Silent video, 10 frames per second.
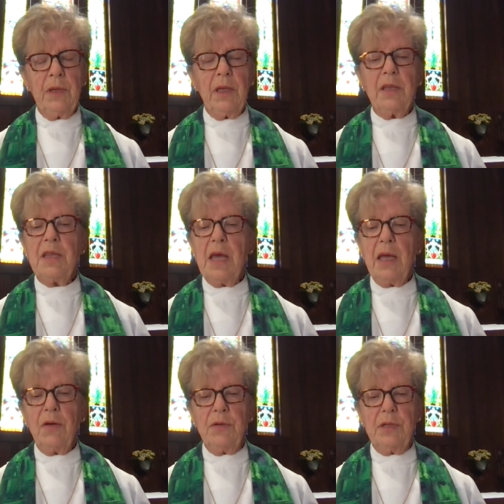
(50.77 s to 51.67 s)
And
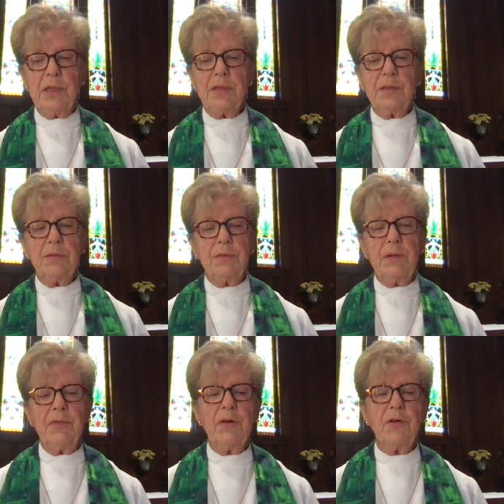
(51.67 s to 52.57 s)
thank goodness,
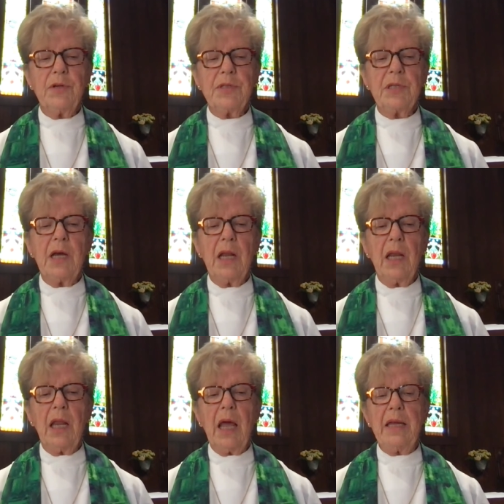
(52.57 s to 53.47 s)
Reverend Krista
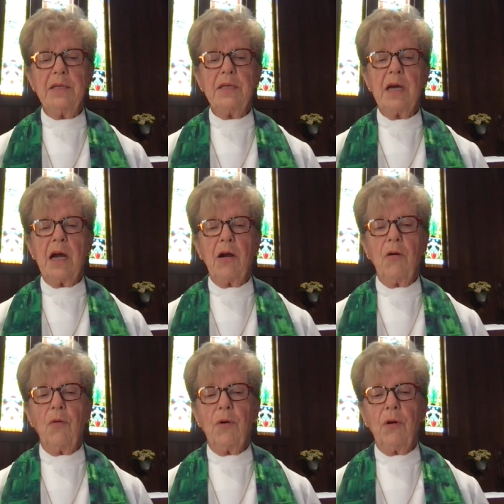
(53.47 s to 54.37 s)
lightened our
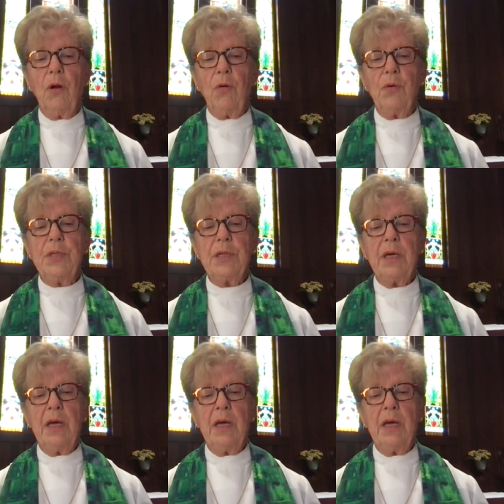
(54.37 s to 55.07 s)
horror load